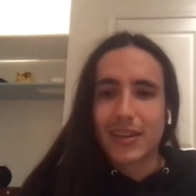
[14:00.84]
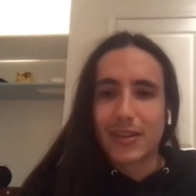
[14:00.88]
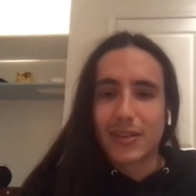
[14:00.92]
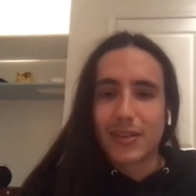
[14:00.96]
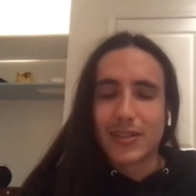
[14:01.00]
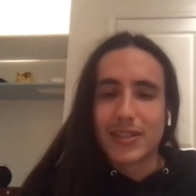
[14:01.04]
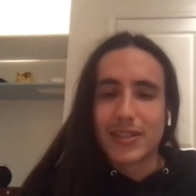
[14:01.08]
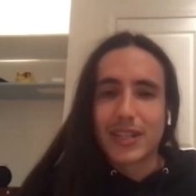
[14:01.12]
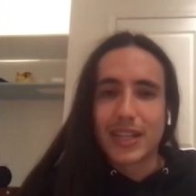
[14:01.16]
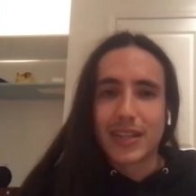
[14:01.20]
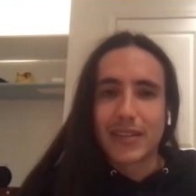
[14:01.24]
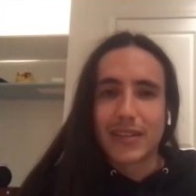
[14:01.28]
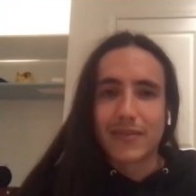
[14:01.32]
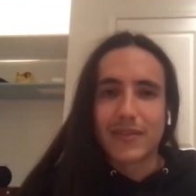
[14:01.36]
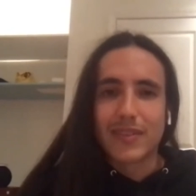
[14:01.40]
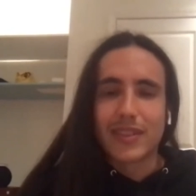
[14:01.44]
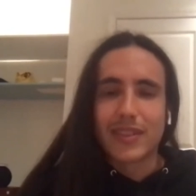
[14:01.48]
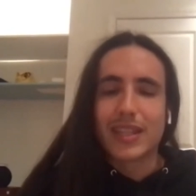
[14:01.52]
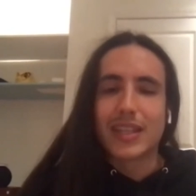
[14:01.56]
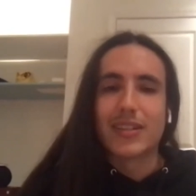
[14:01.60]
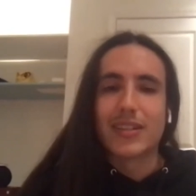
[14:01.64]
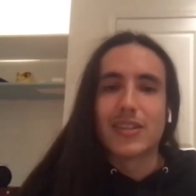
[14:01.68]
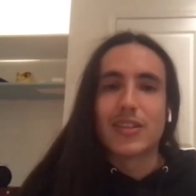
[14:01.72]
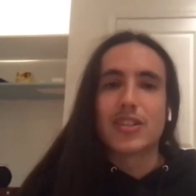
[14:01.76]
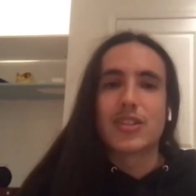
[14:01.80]
those same
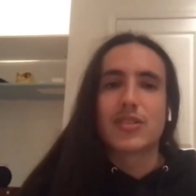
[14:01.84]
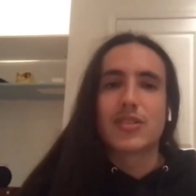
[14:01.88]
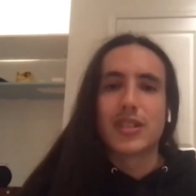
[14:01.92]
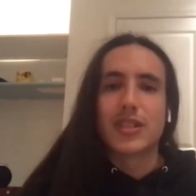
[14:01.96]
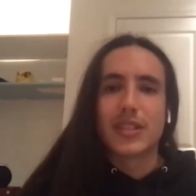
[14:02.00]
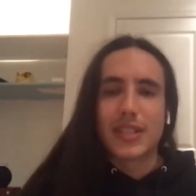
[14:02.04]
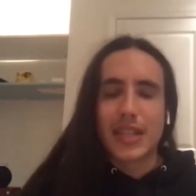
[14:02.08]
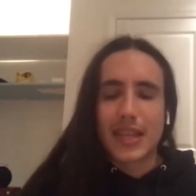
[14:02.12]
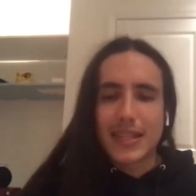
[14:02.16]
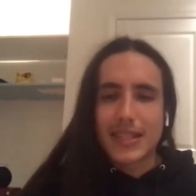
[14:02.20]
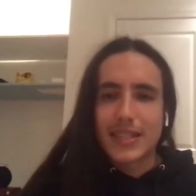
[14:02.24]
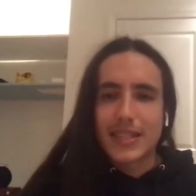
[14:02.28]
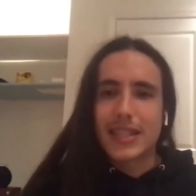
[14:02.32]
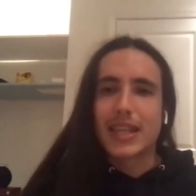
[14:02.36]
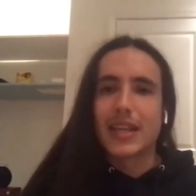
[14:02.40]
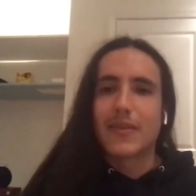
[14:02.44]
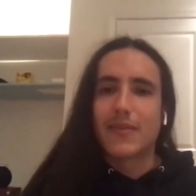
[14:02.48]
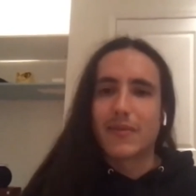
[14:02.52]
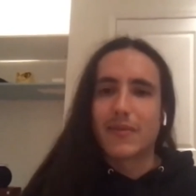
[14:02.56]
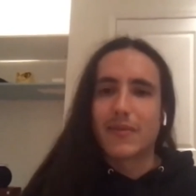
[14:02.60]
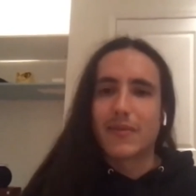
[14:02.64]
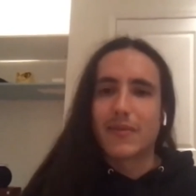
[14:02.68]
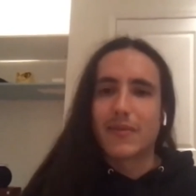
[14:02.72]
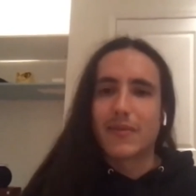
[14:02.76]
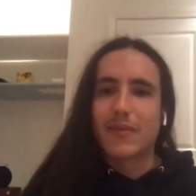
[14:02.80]
industries that
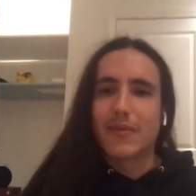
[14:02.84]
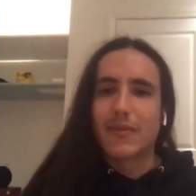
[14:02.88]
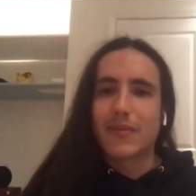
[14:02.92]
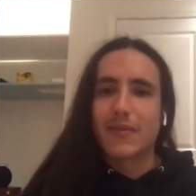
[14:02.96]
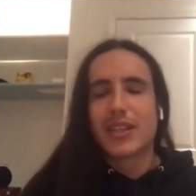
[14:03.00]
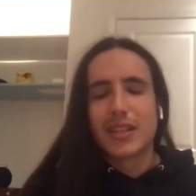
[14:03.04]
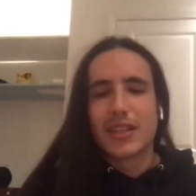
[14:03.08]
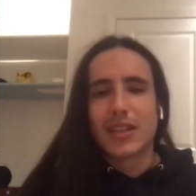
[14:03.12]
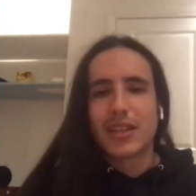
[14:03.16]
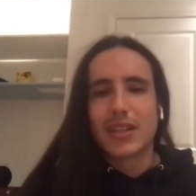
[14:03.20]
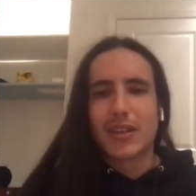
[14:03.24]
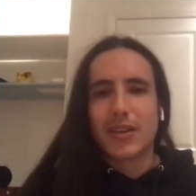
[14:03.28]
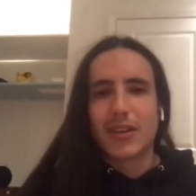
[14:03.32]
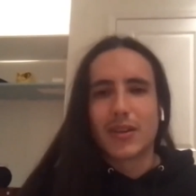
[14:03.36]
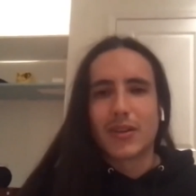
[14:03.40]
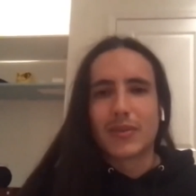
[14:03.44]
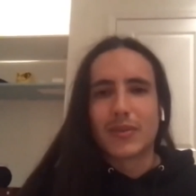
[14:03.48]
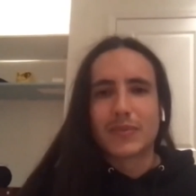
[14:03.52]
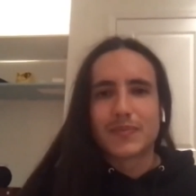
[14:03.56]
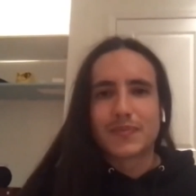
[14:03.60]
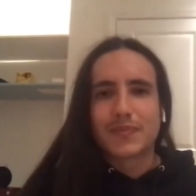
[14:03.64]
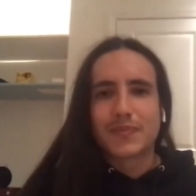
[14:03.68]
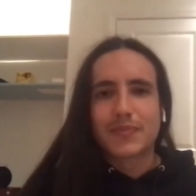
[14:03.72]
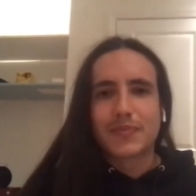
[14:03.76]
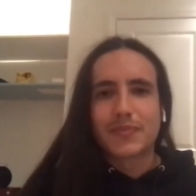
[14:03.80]
same
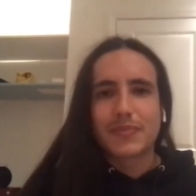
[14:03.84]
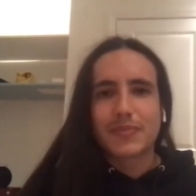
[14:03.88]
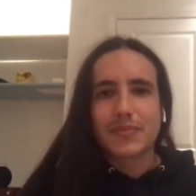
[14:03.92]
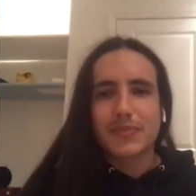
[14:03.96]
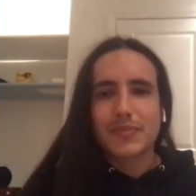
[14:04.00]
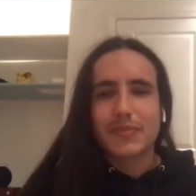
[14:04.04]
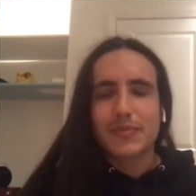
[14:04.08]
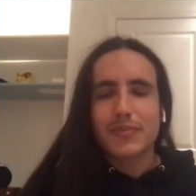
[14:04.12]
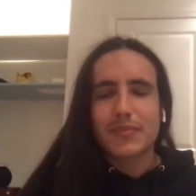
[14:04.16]
you know